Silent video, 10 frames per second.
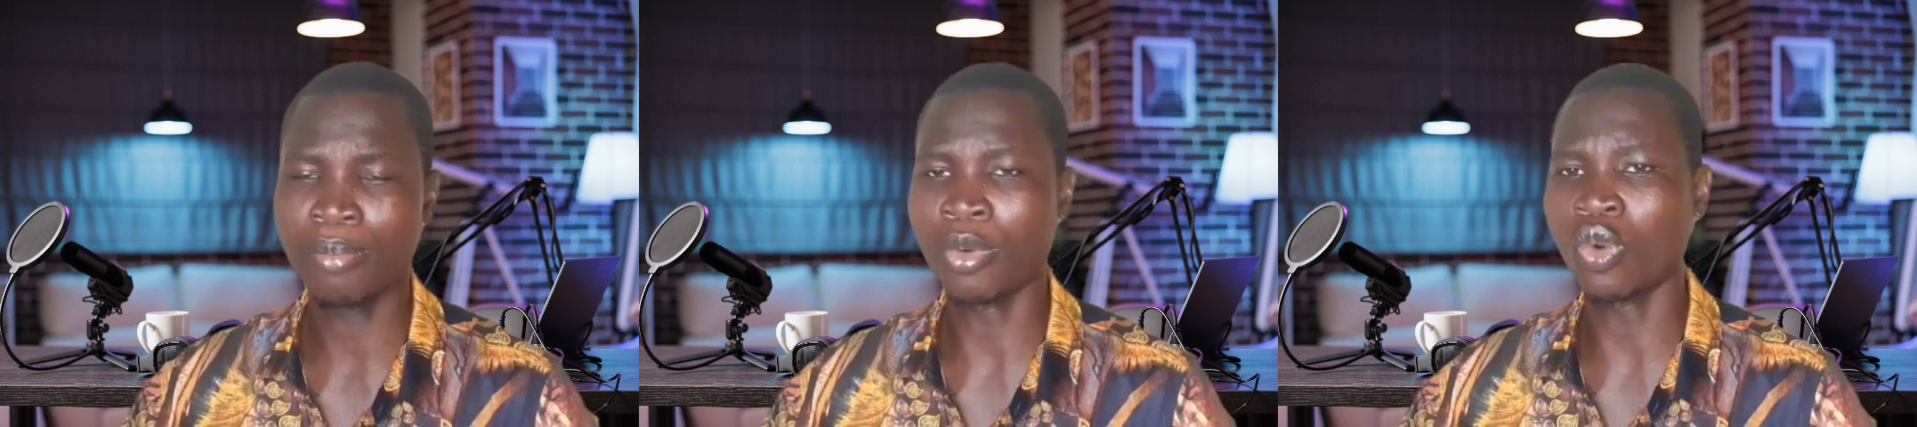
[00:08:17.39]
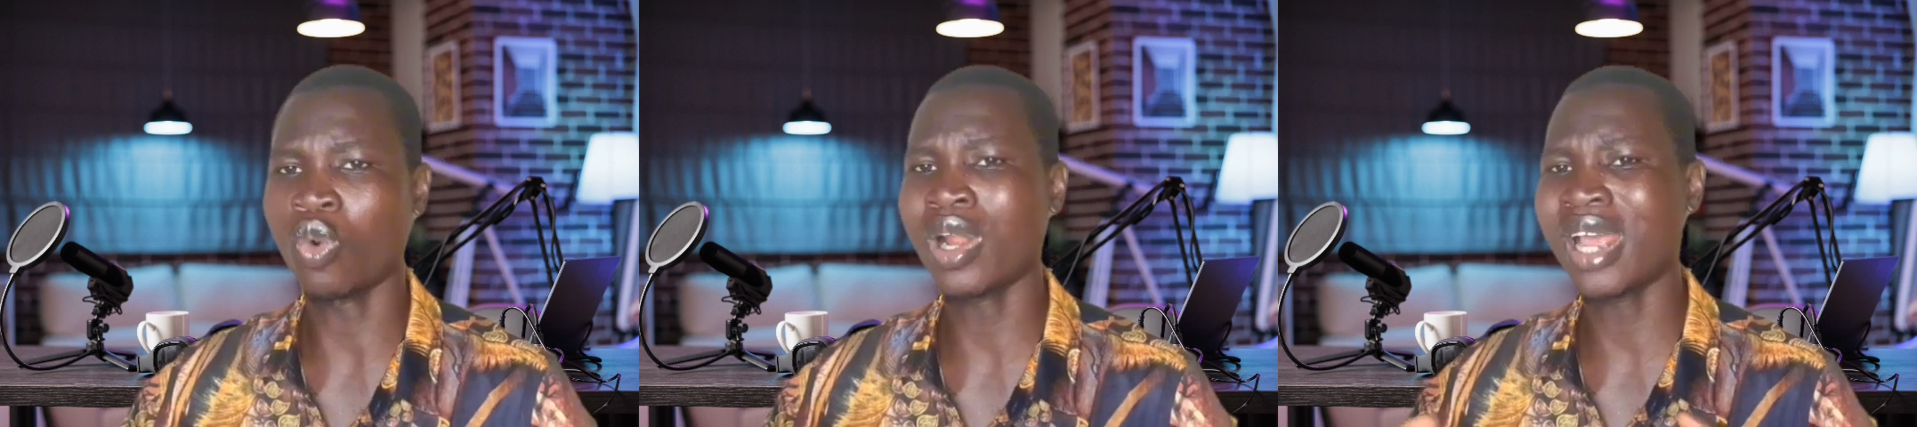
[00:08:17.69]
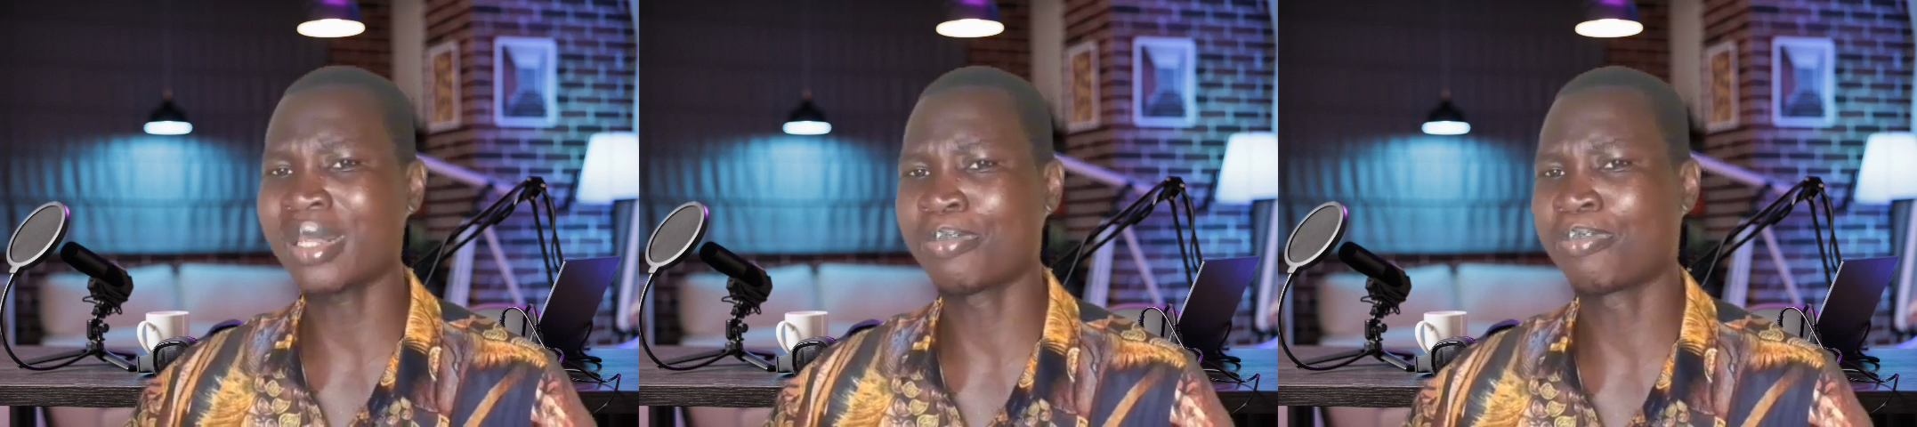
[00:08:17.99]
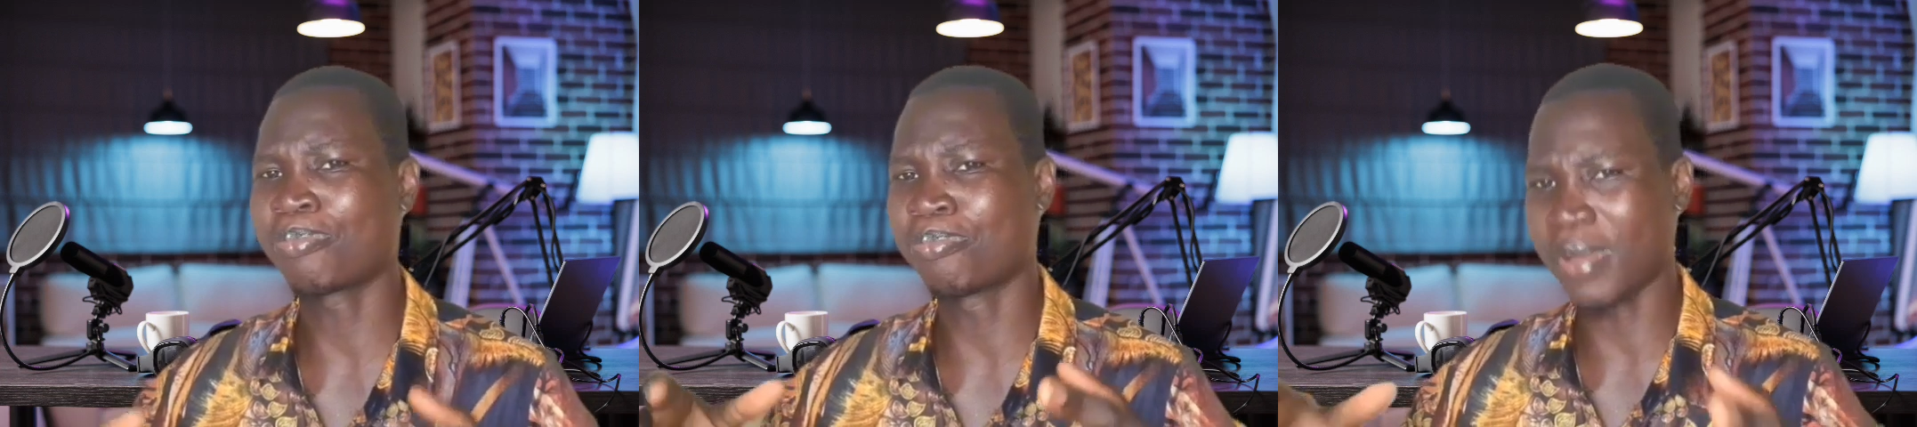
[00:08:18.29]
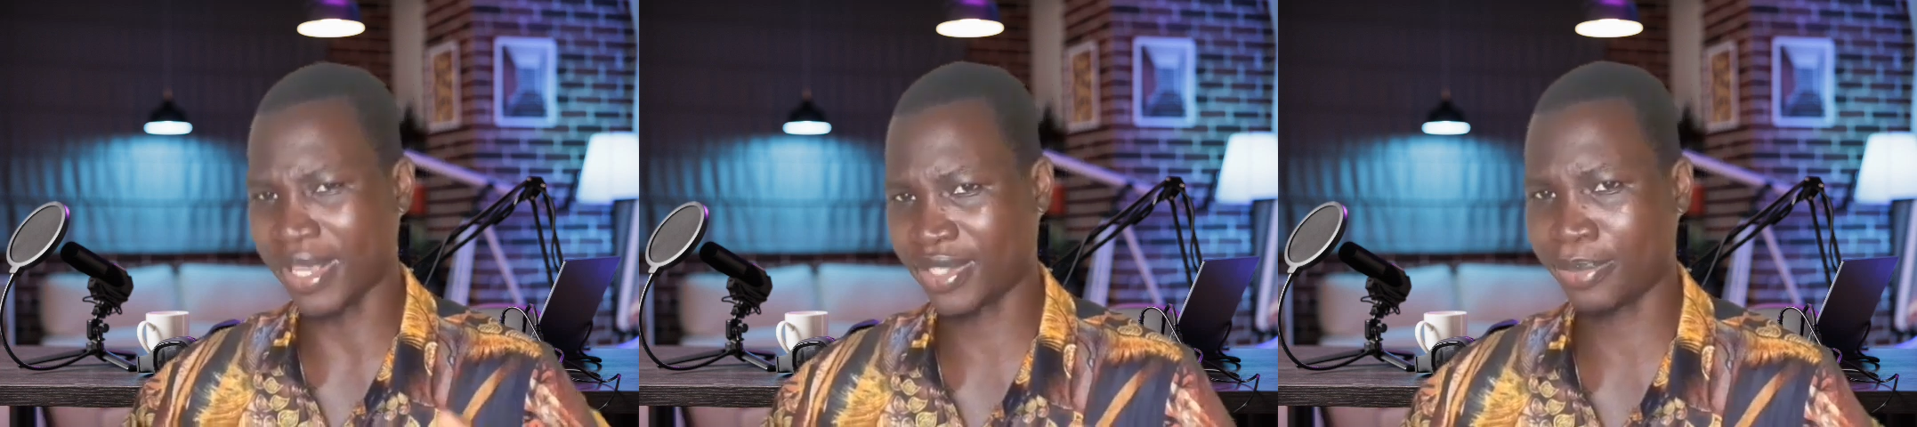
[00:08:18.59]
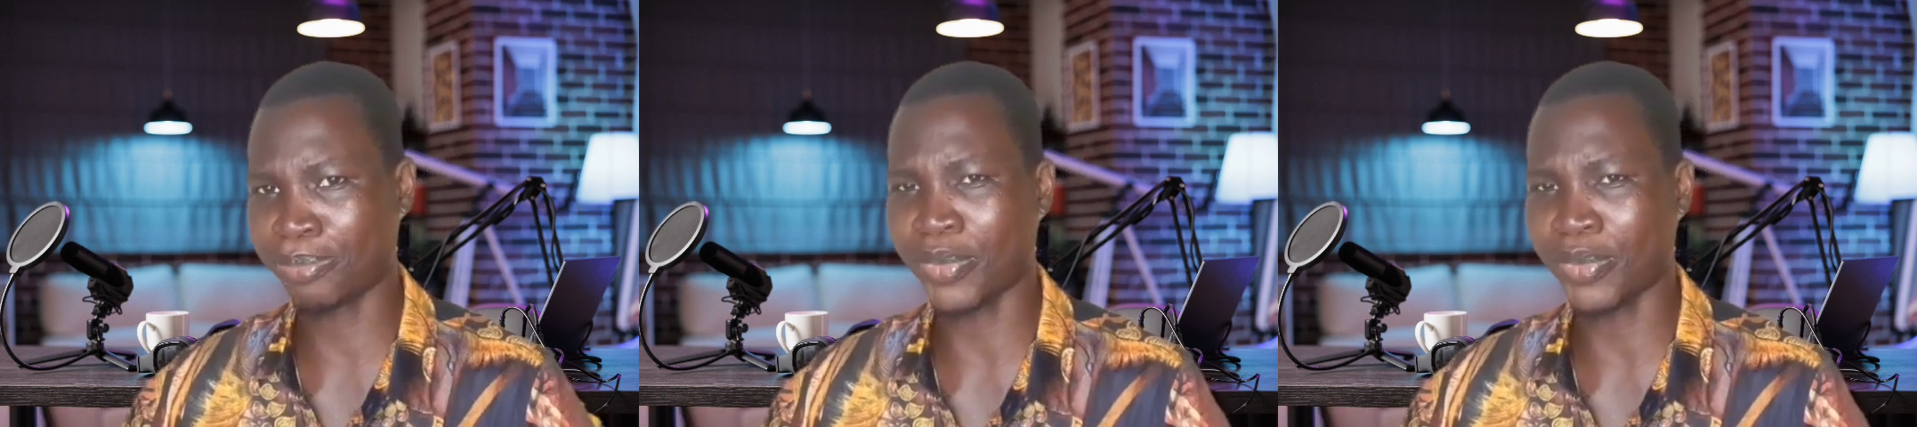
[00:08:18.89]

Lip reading: but what are the best